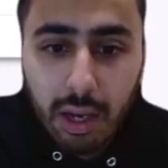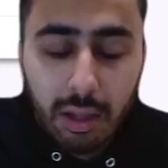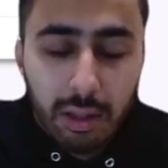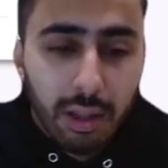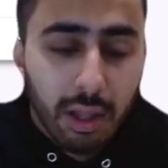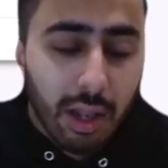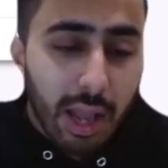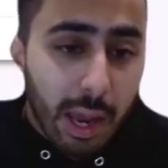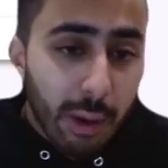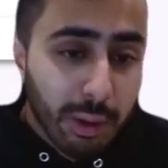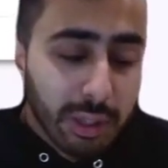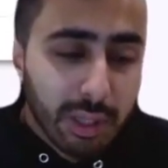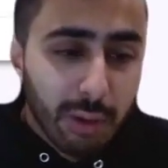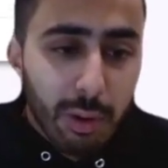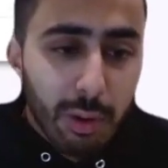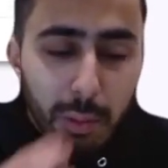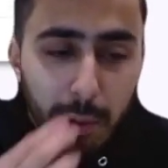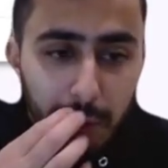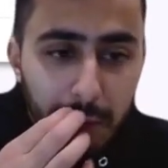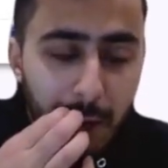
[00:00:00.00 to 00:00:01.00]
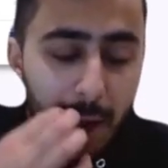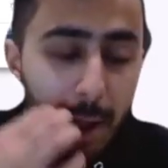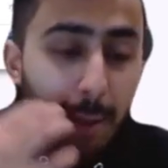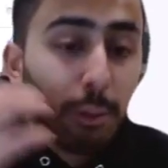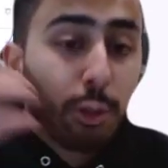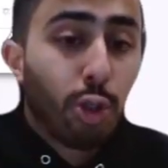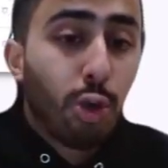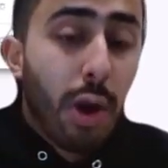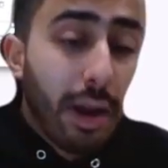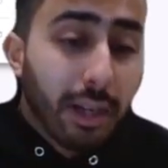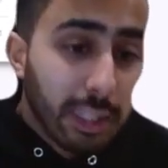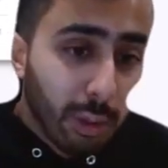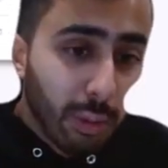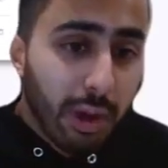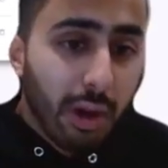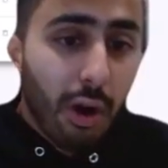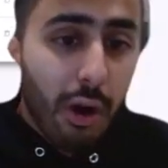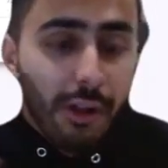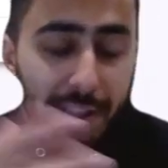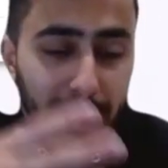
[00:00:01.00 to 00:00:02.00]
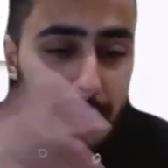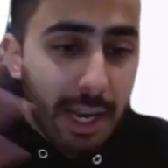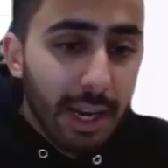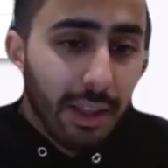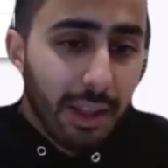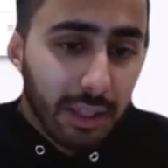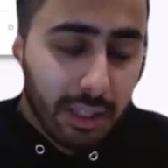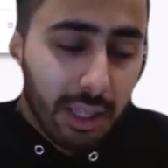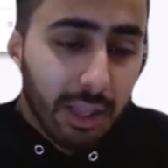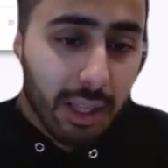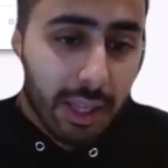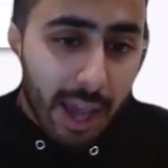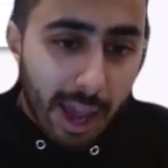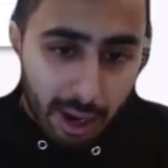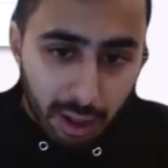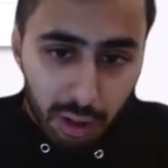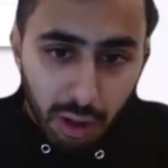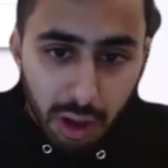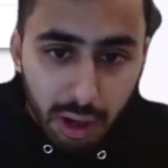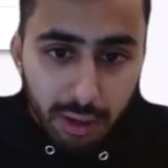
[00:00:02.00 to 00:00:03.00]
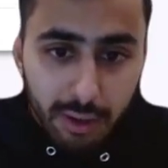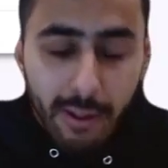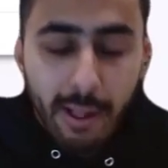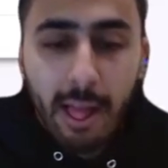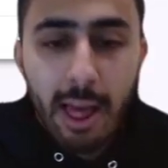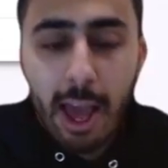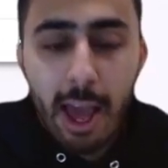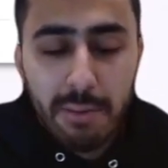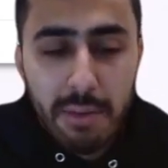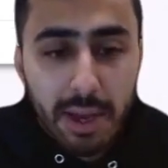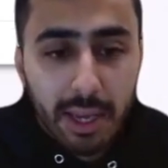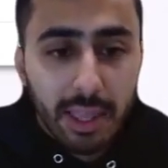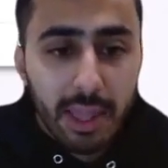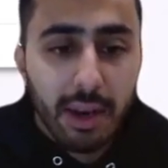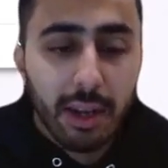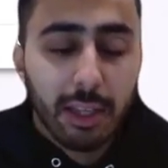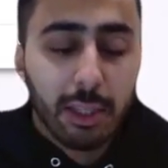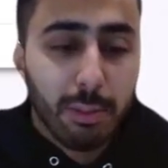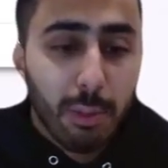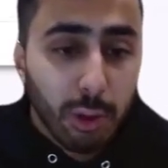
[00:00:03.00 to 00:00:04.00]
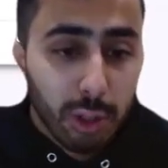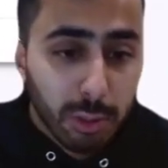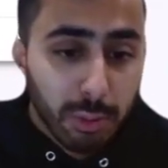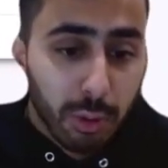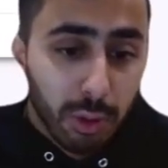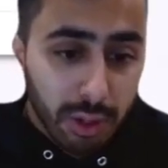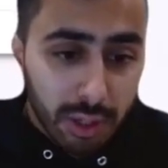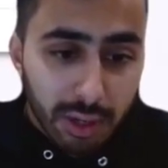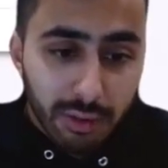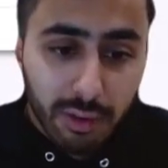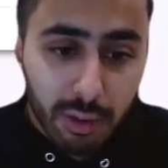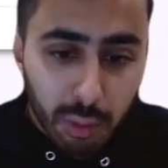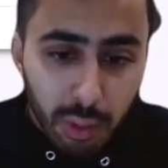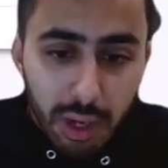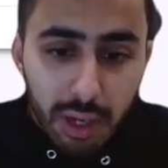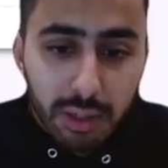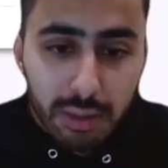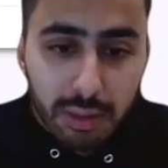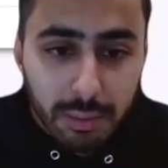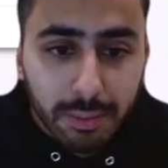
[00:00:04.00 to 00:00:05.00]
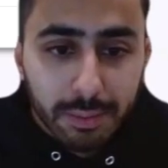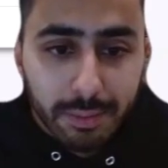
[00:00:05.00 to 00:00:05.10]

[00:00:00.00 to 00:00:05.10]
language that we build that abstracts away all the data that's in the catalog and making that exposable in different ways.